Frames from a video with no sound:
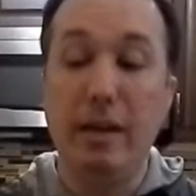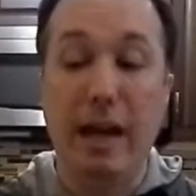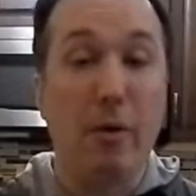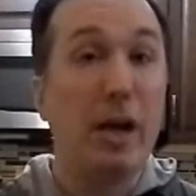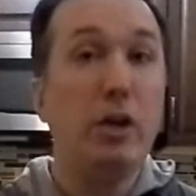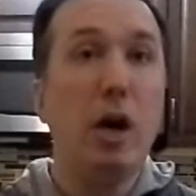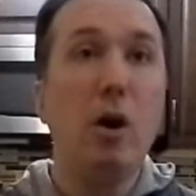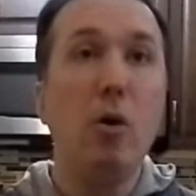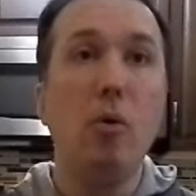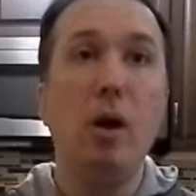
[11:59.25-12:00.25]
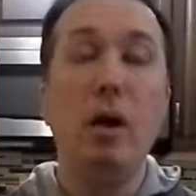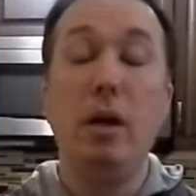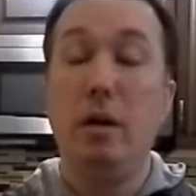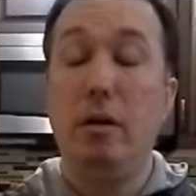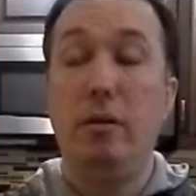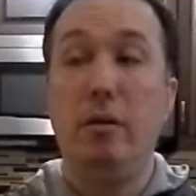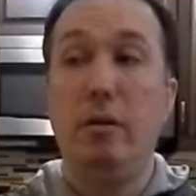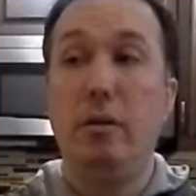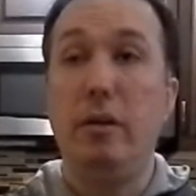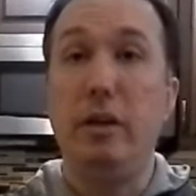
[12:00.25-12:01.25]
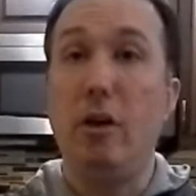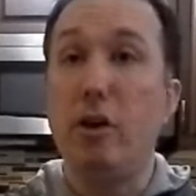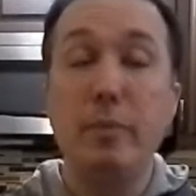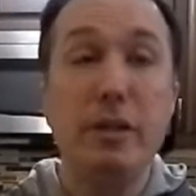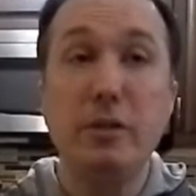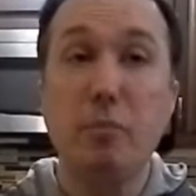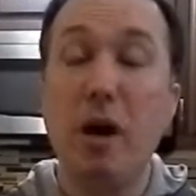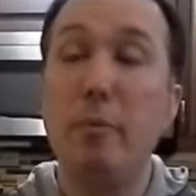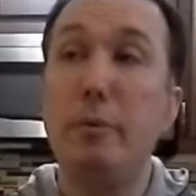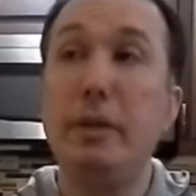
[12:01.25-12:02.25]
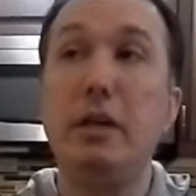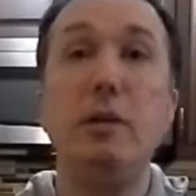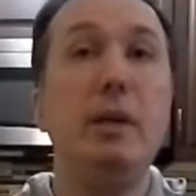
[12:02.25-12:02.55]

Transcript: Now I know the argument is probably going to